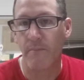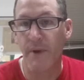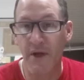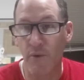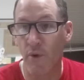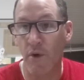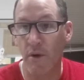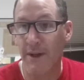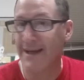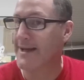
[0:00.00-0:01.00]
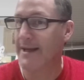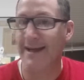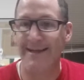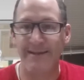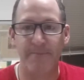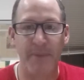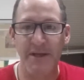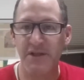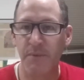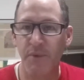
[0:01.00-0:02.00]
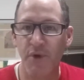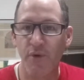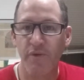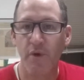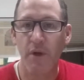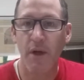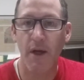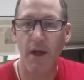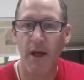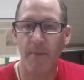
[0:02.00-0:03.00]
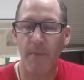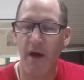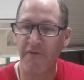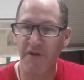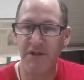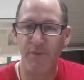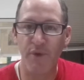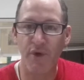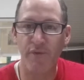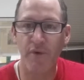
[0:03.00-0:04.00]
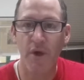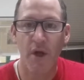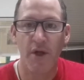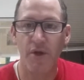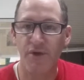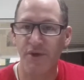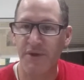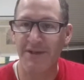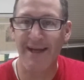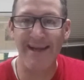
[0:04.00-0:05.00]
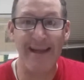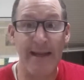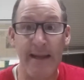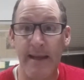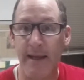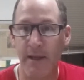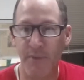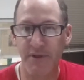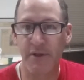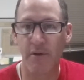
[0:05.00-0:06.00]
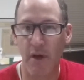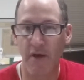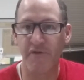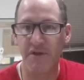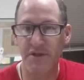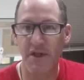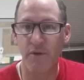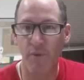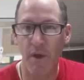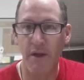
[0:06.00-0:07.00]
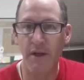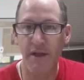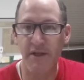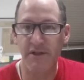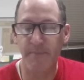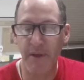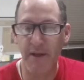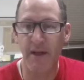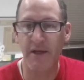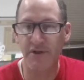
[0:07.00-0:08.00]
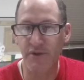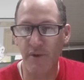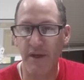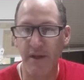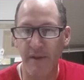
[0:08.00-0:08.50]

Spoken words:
pick and roll. It's a basic maneuver, offensive maneuver. You'll do a ton in any particular offense that you run is picking and screening